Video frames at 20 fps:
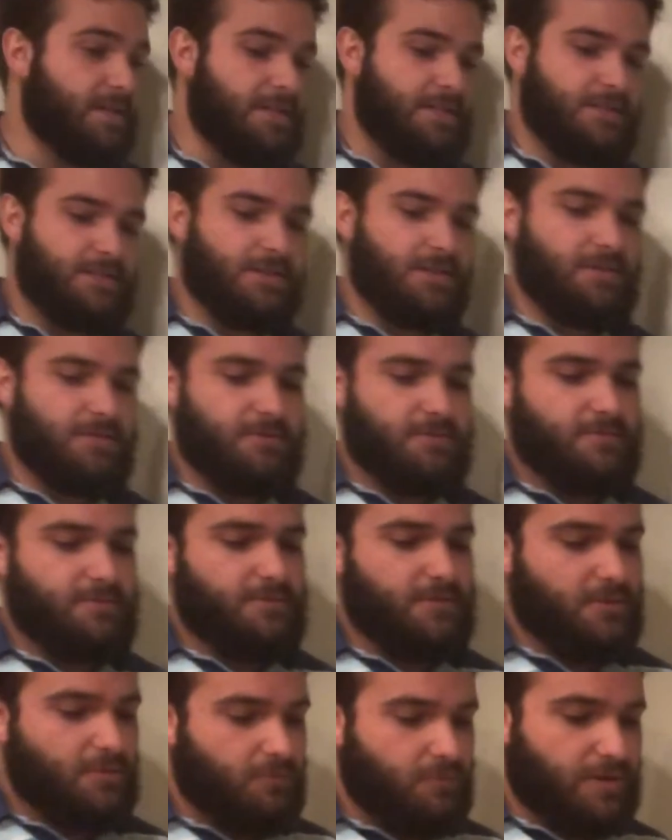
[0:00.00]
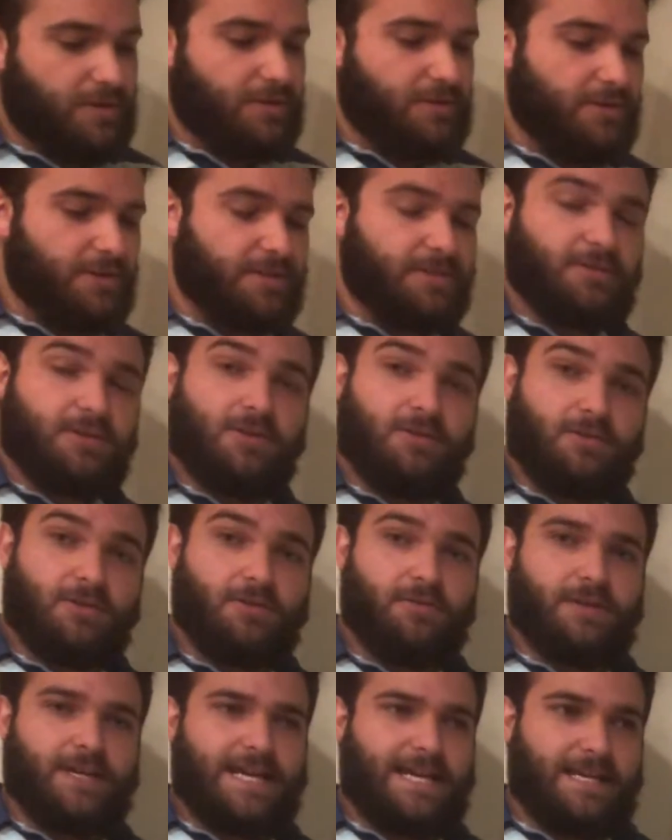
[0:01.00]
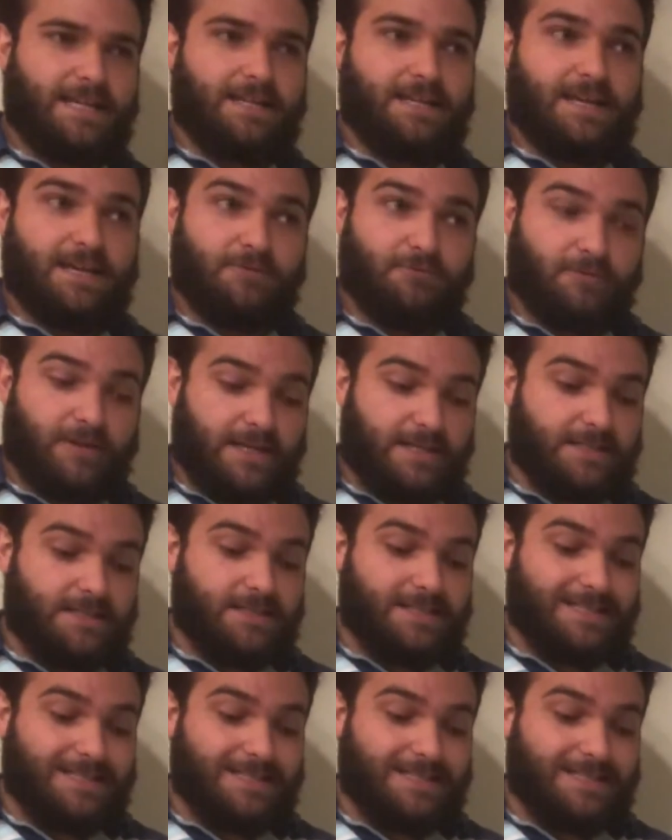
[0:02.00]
So we're going to go ahead and write